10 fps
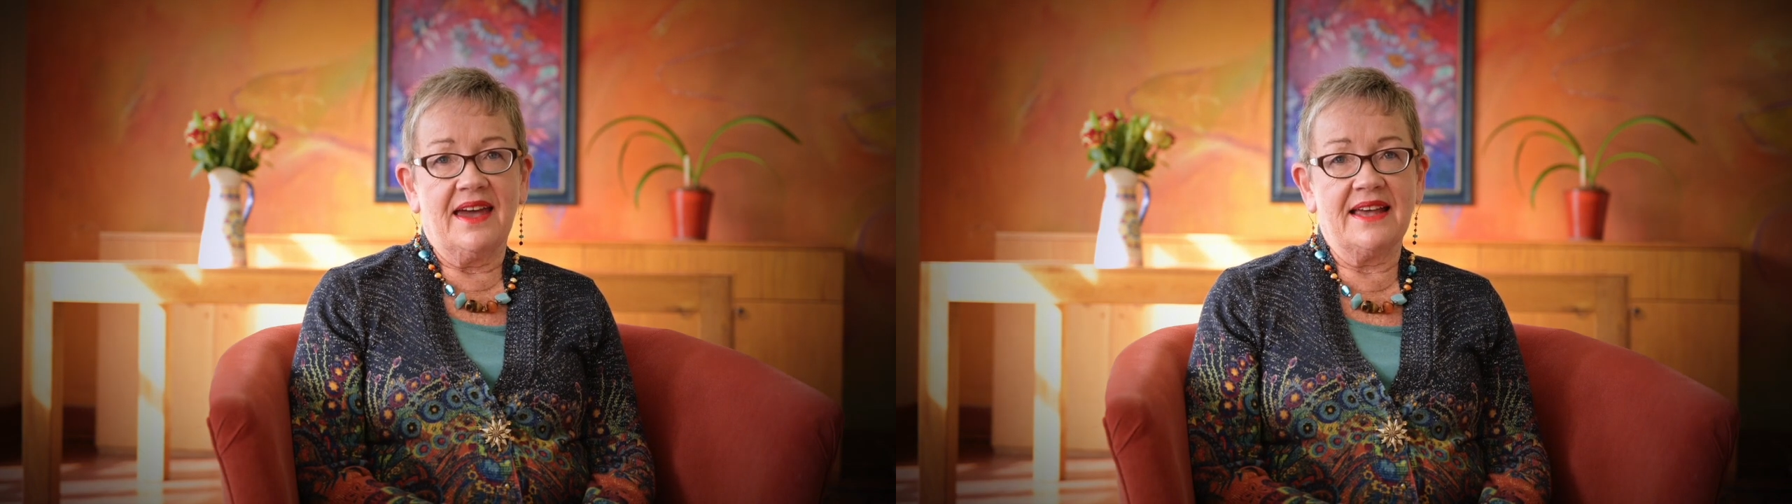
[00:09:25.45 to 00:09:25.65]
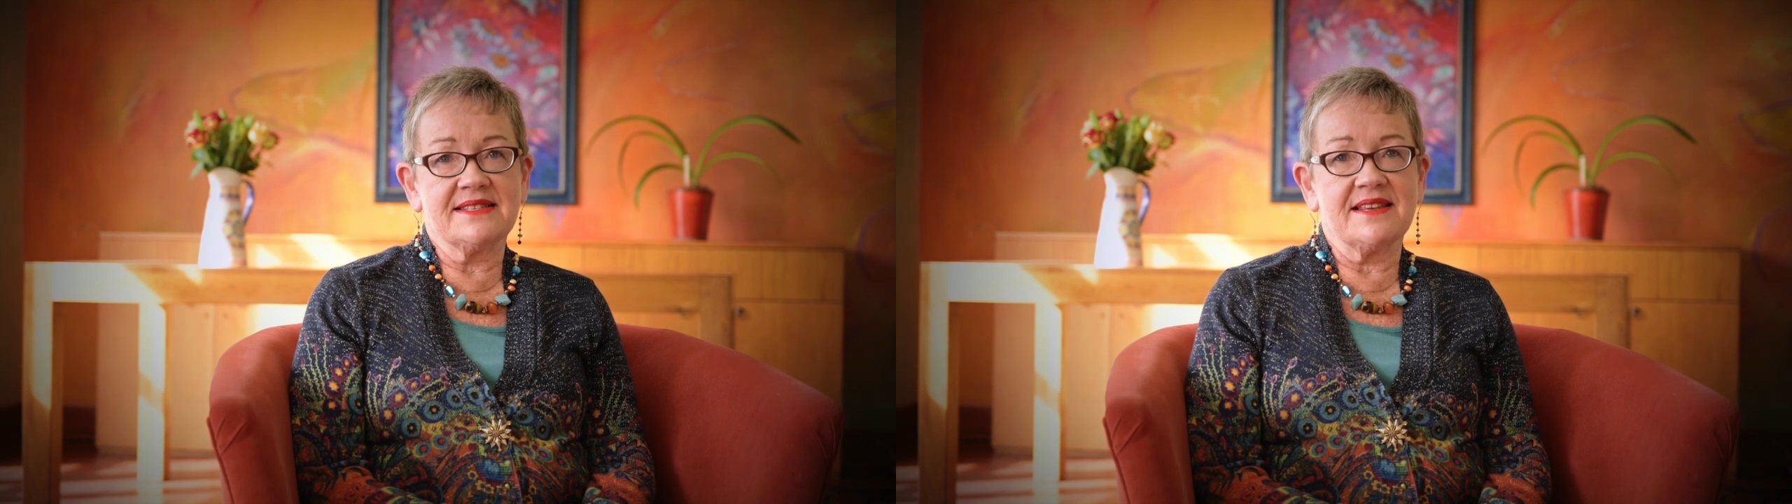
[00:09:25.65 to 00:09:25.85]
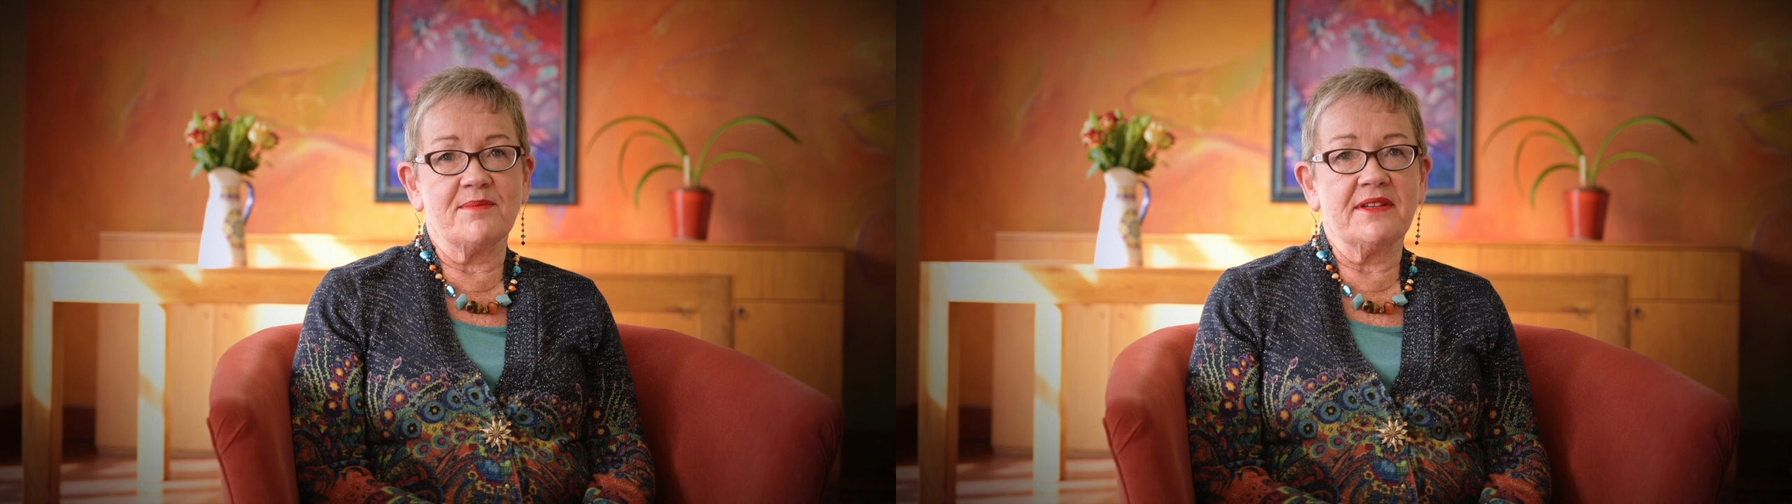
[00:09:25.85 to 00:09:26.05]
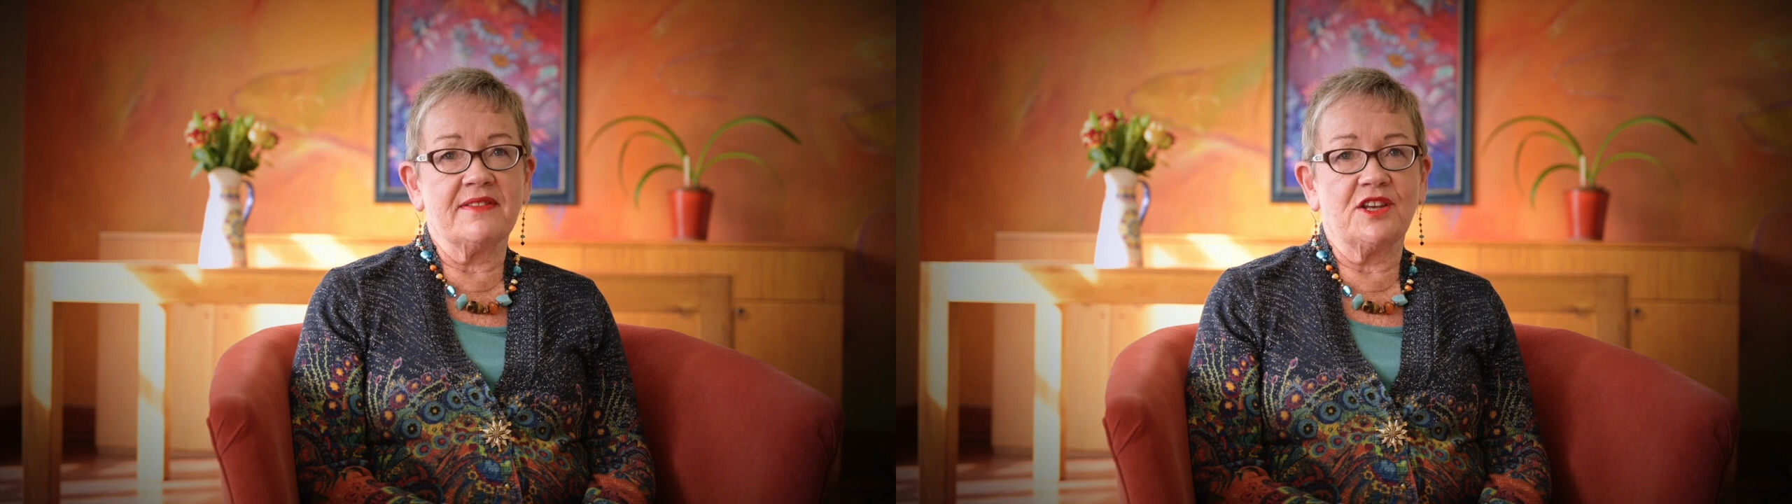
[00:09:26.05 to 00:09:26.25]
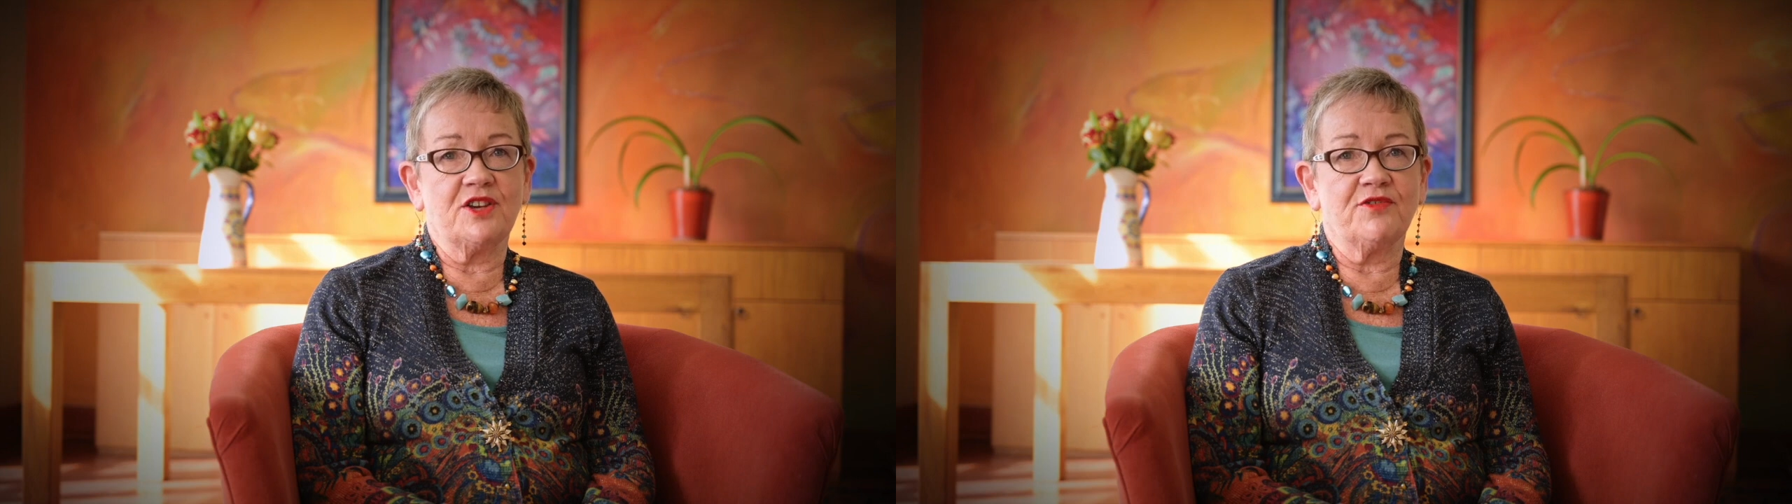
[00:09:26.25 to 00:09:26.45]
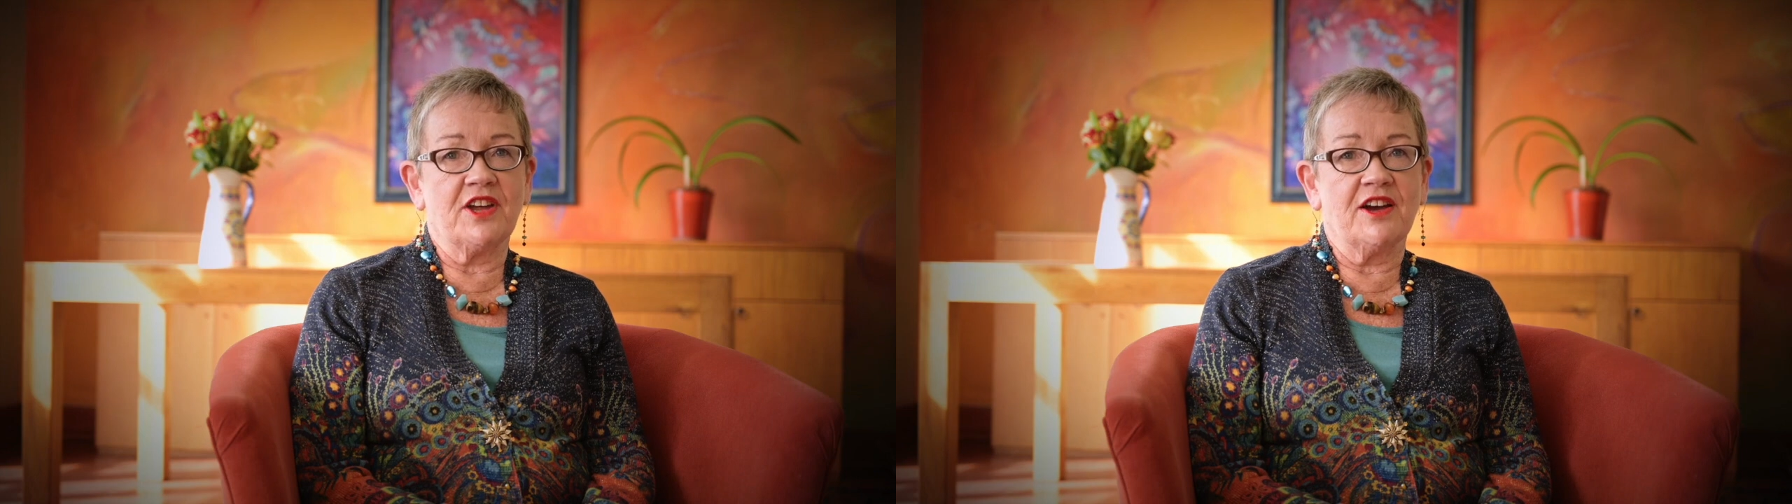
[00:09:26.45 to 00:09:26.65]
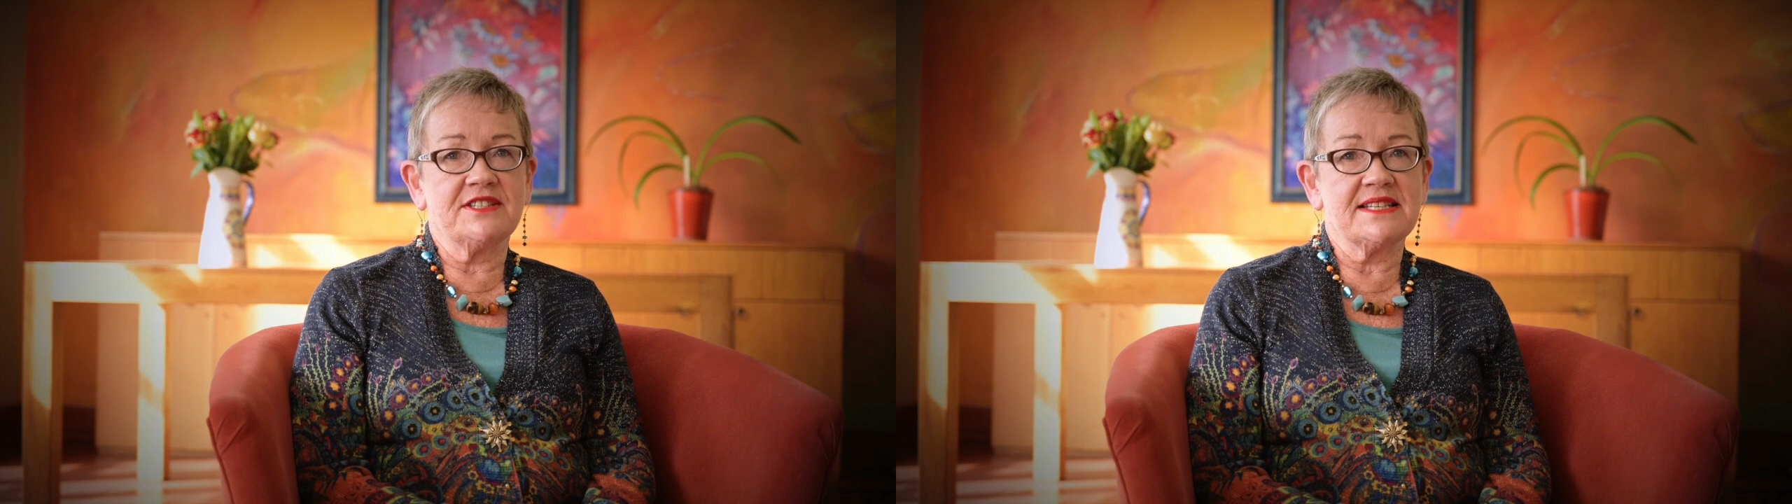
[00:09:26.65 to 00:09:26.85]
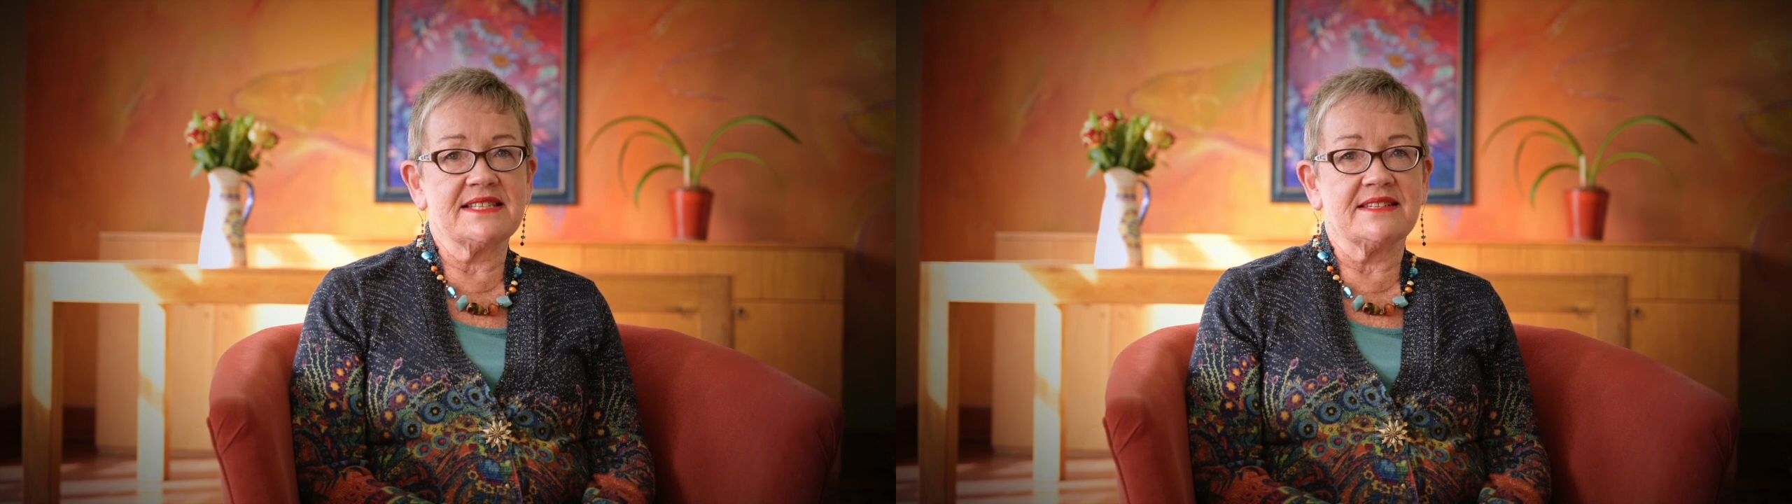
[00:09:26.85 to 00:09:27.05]
It's something that you've
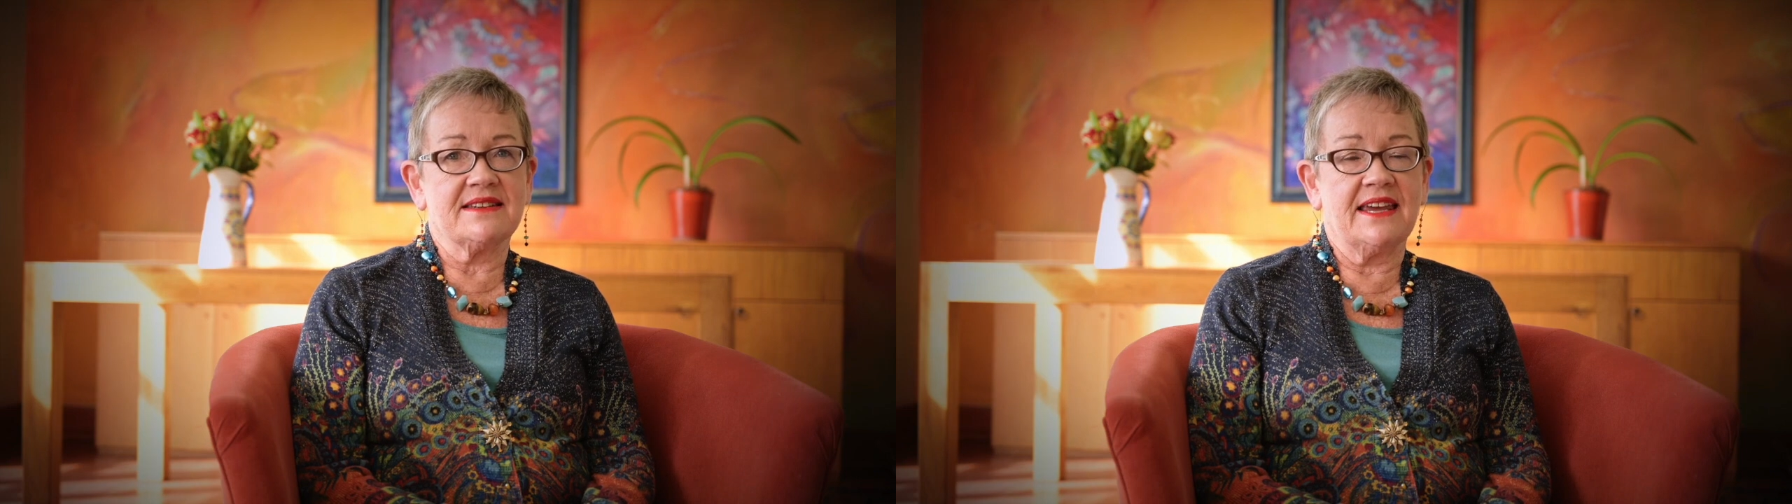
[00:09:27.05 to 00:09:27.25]
noticed